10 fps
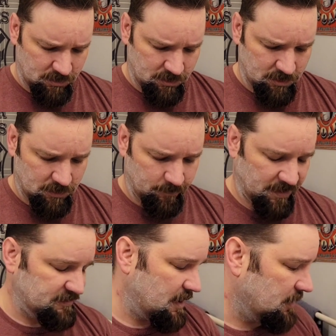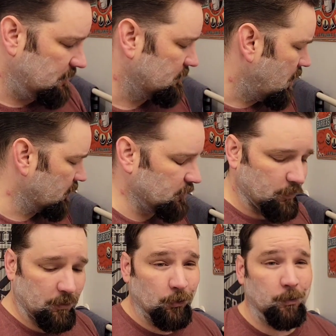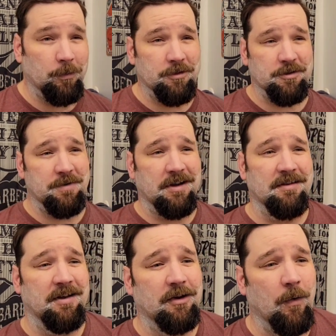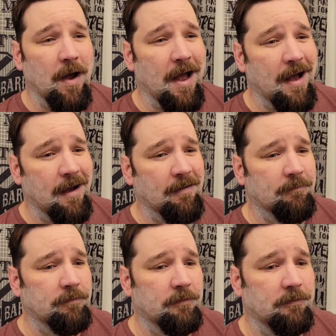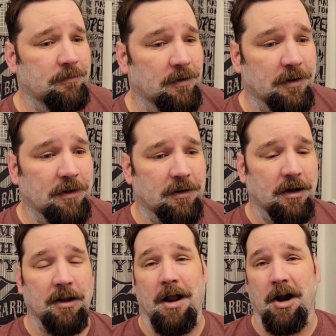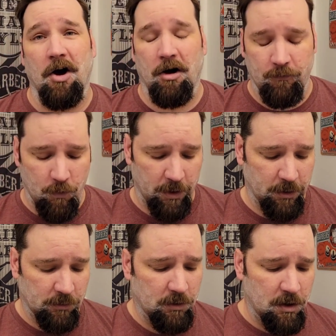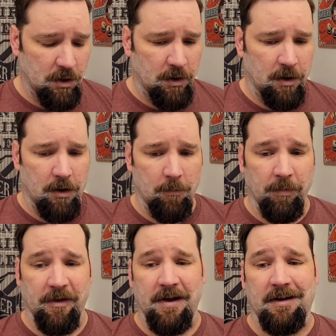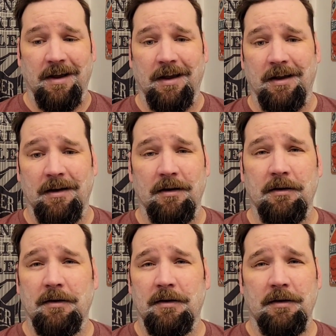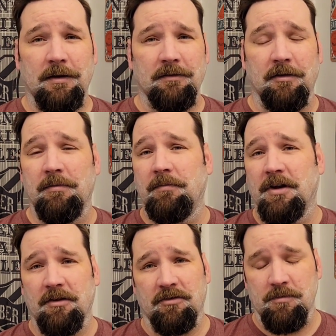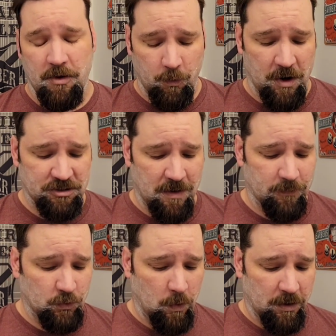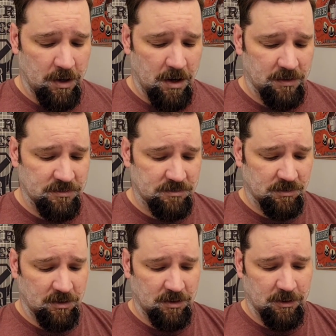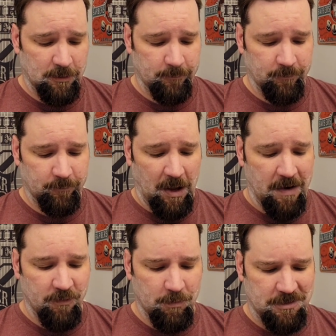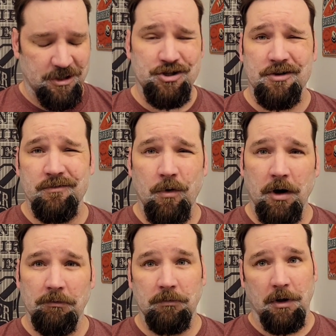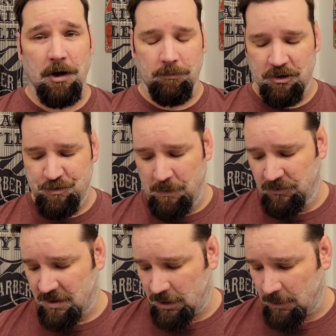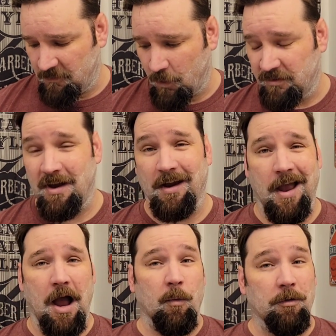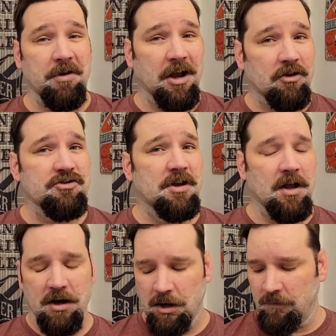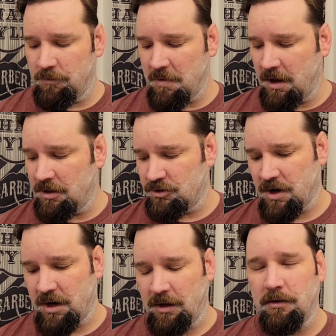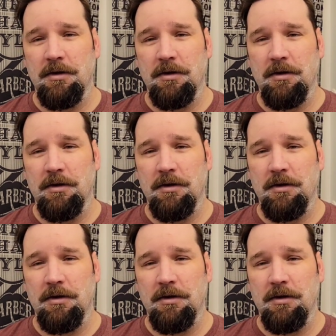They stated they're not gonna do it in aluminum just because they don't have a lot of call for it. But then they did, some other wet shavers organized kind of a petition for it, and a bunch of people signed up for it saying, hey, I would be interested in it if you made it, to try to